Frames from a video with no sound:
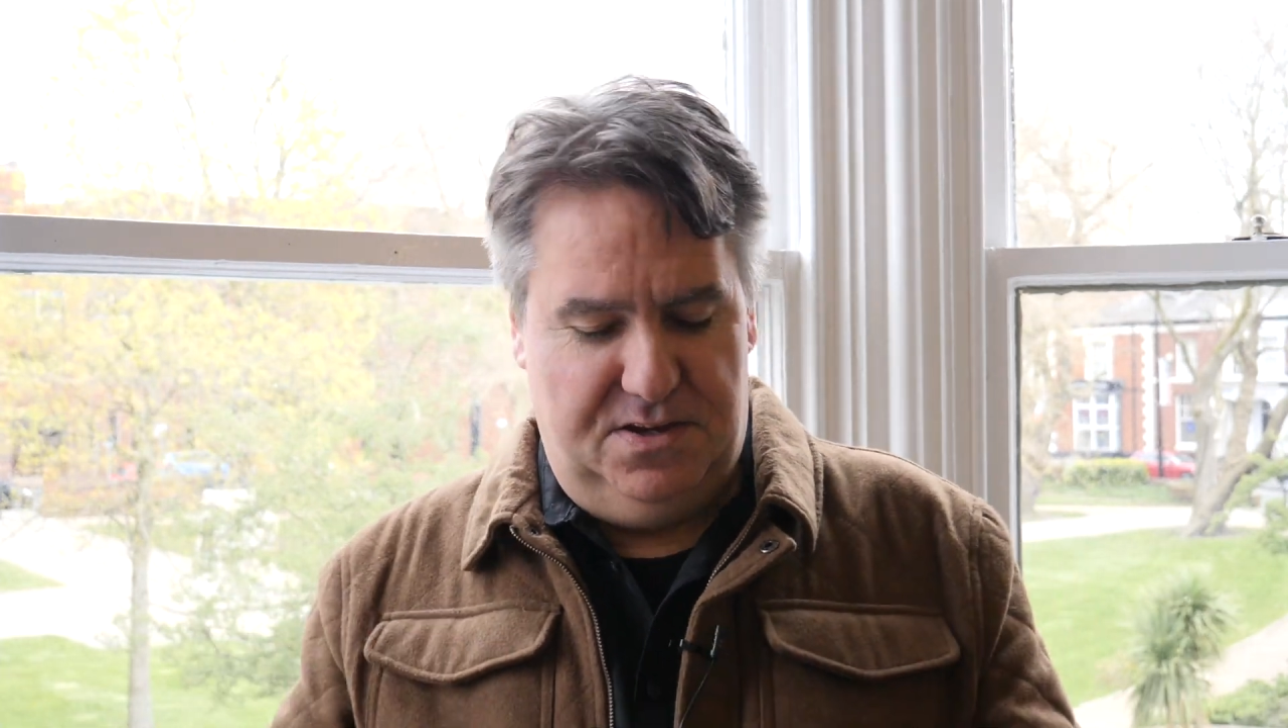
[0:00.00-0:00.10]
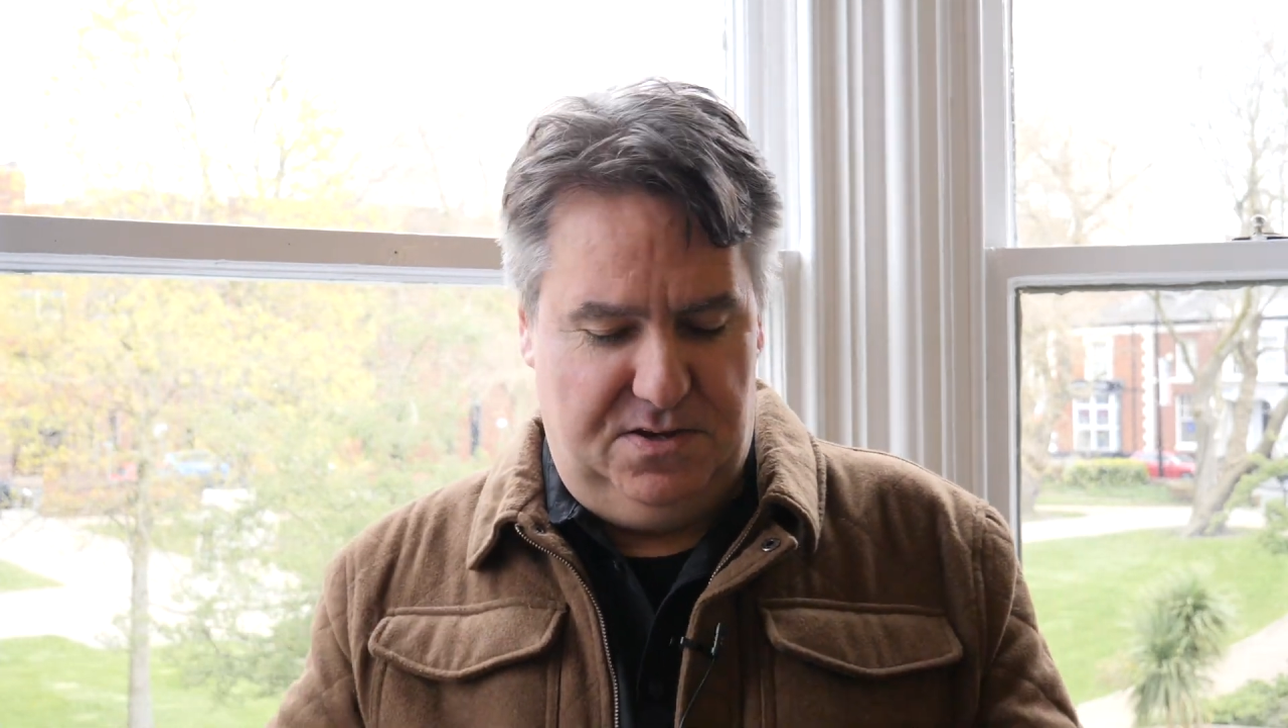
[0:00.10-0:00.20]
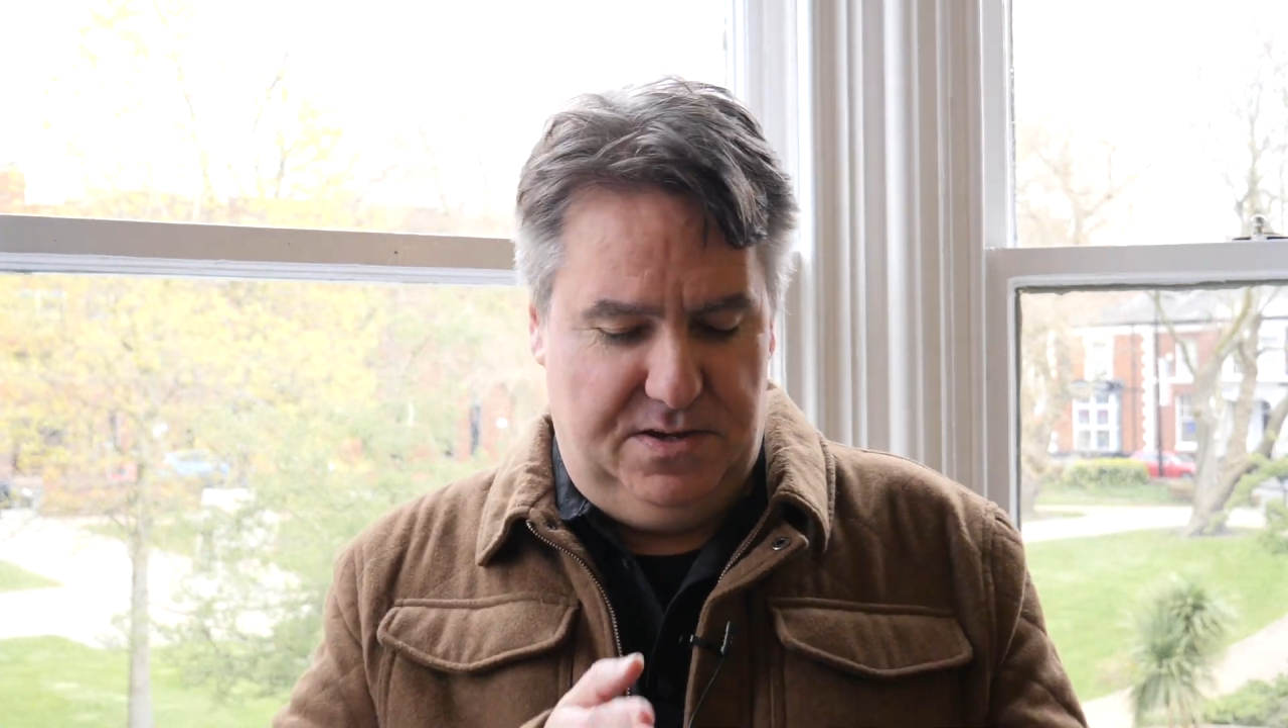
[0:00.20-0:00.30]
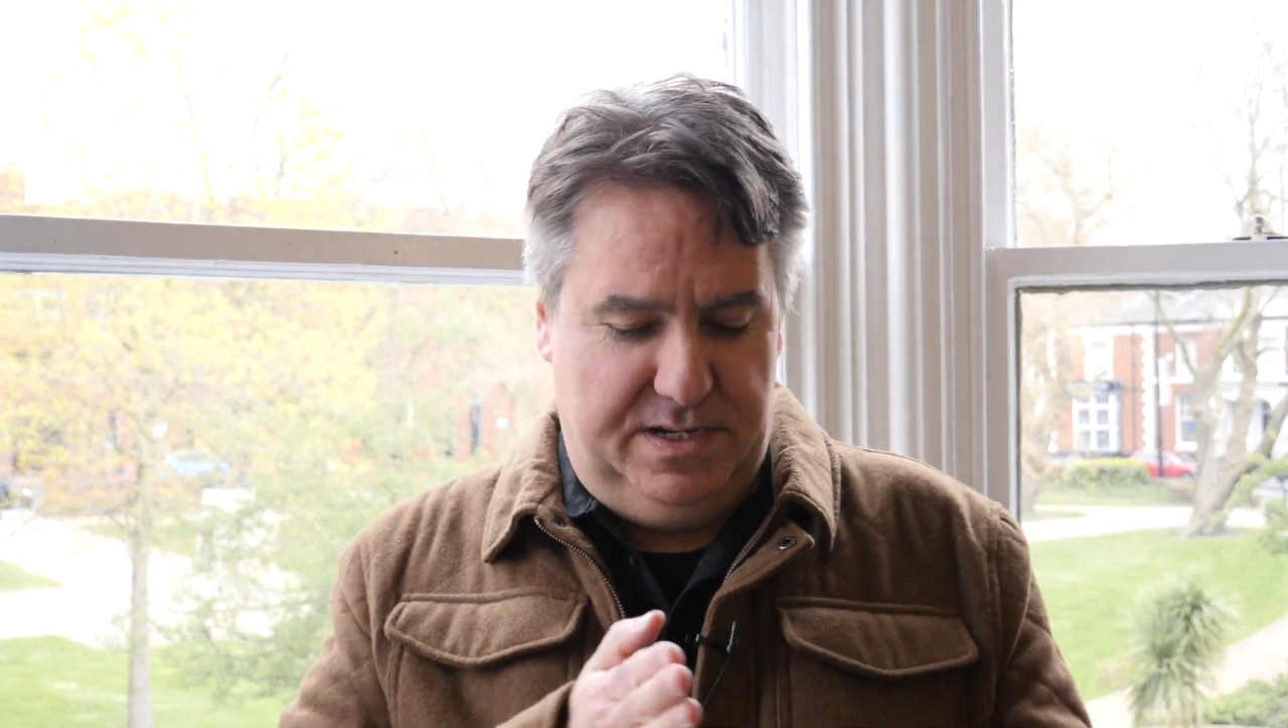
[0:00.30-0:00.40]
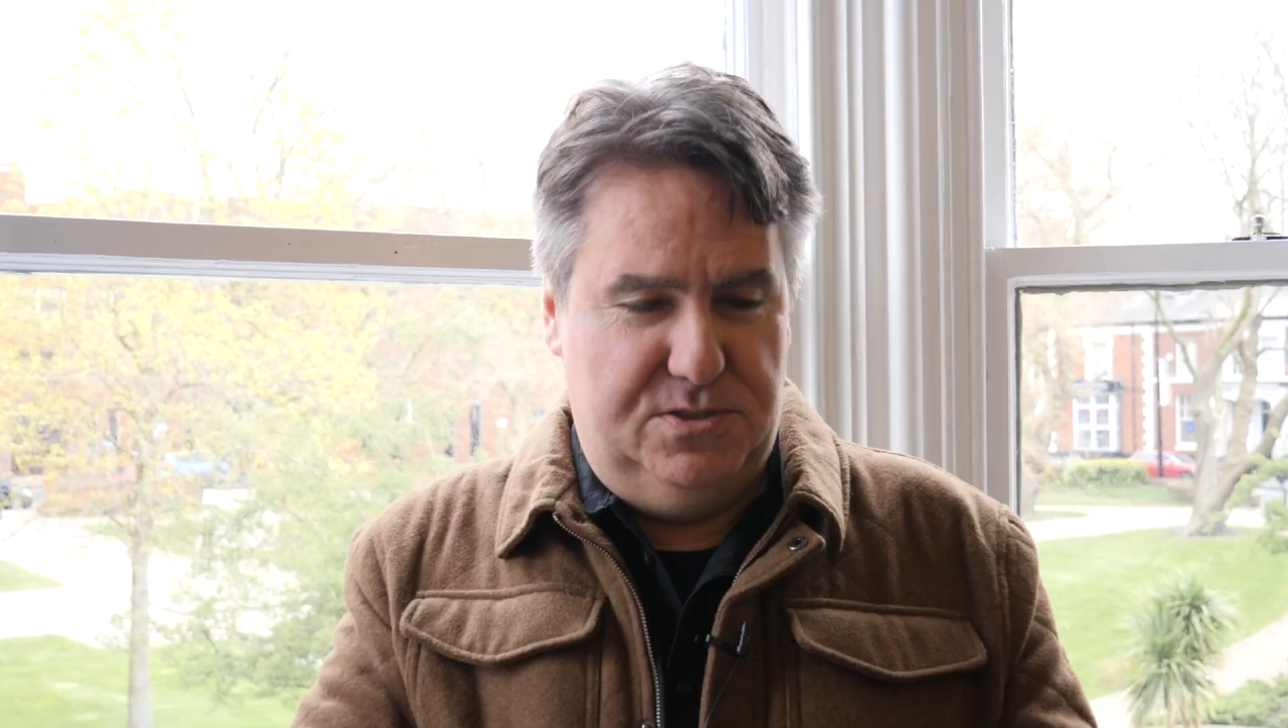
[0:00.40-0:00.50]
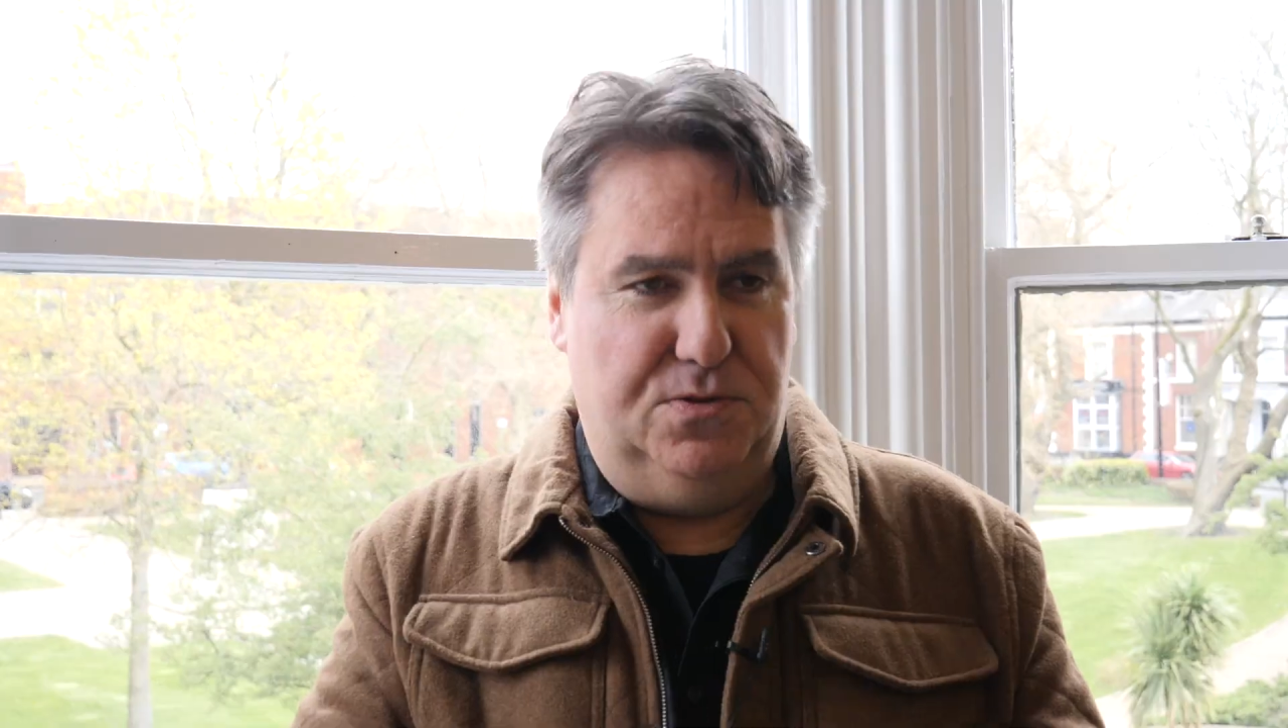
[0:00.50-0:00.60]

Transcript: in